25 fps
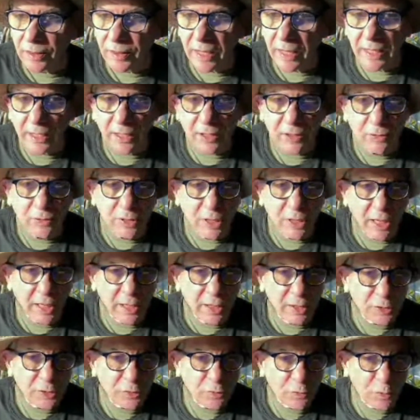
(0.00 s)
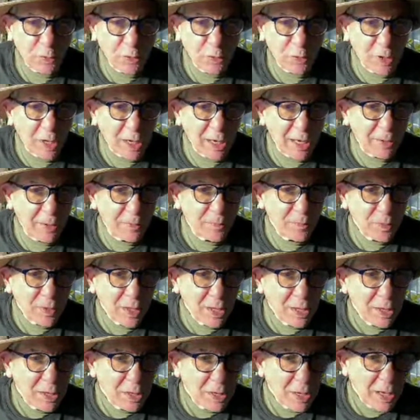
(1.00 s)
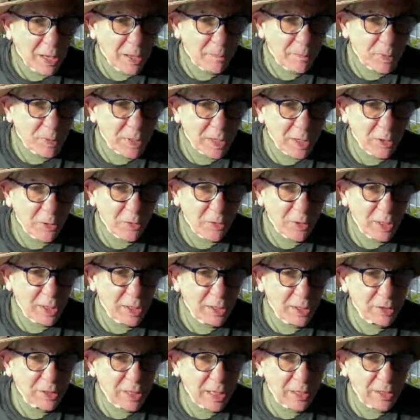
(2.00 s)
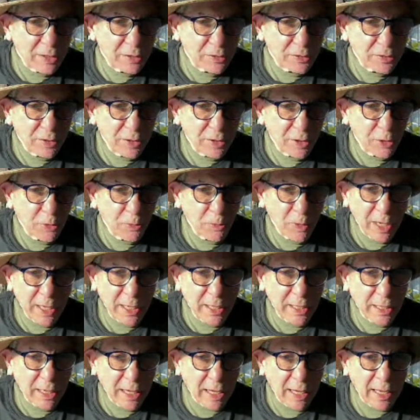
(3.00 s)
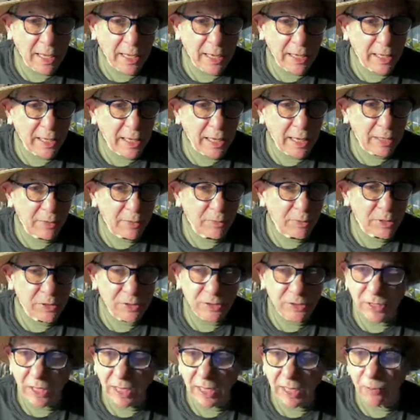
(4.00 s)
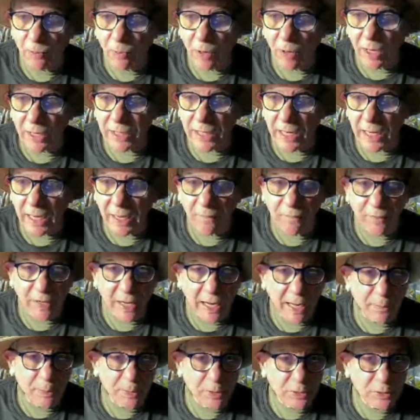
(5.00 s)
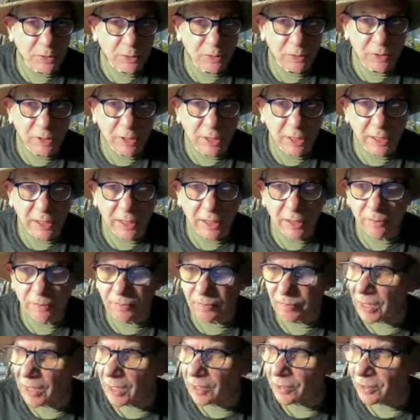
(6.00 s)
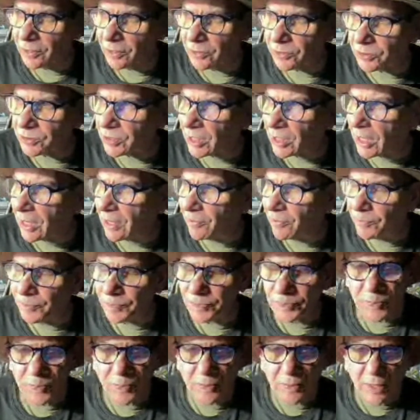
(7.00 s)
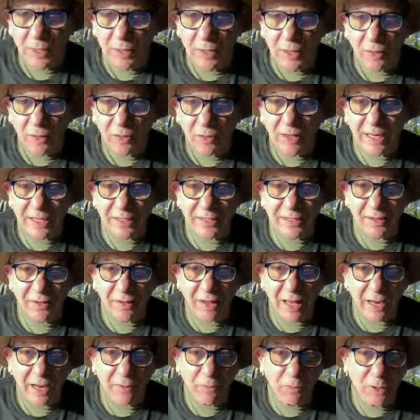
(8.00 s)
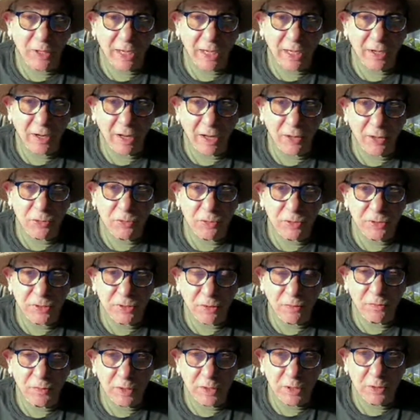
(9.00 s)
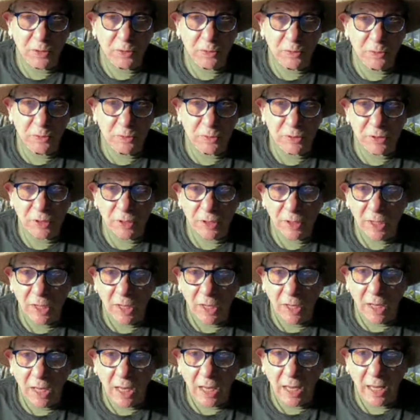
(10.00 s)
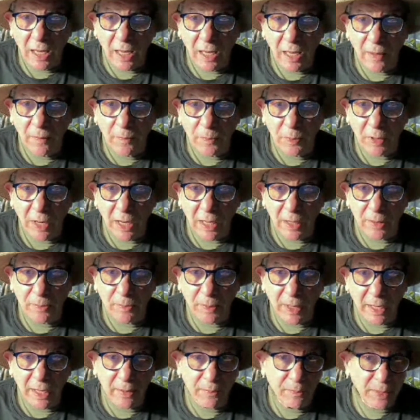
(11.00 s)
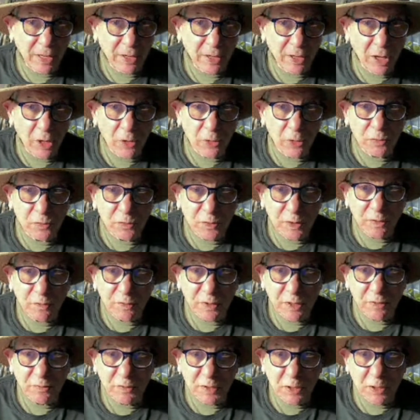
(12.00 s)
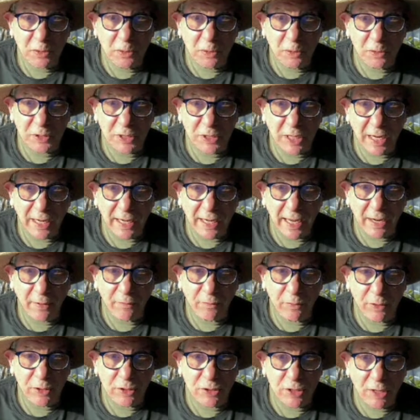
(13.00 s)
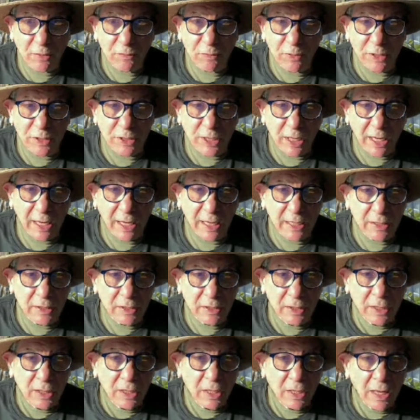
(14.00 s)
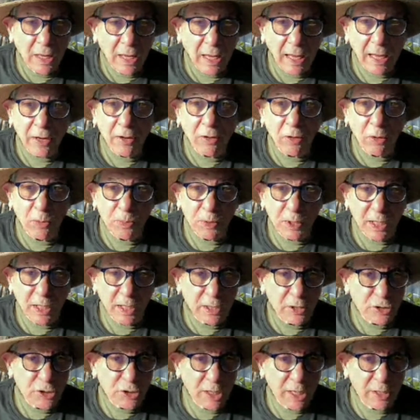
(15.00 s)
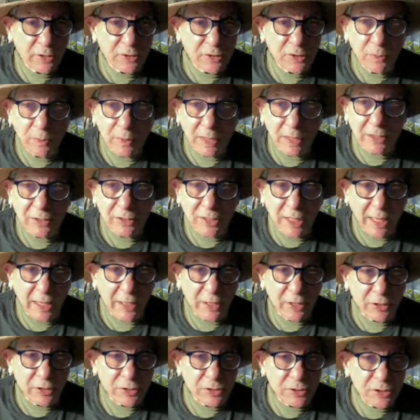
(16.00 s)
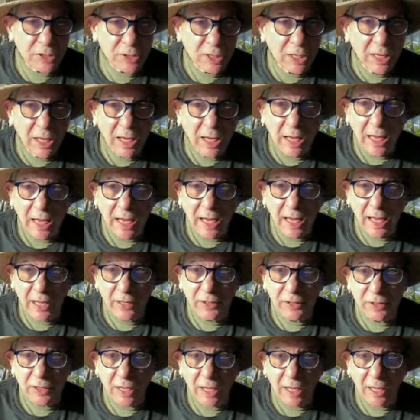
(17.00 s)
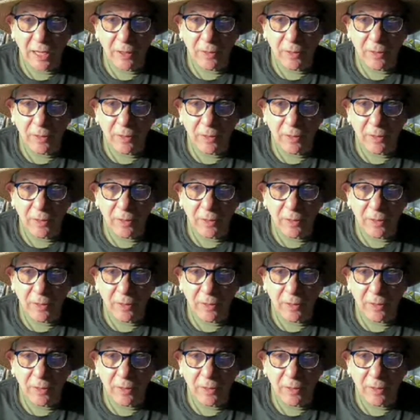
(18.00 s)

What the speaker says: Thank you, Dennis, for appearing. Dennis is a great guy, I would say, while you have the opportunity. And this LinkedIn Live will get hundreds of views, probably by about 150 viewers I average every day. I hope you get a chance to meet Dennis and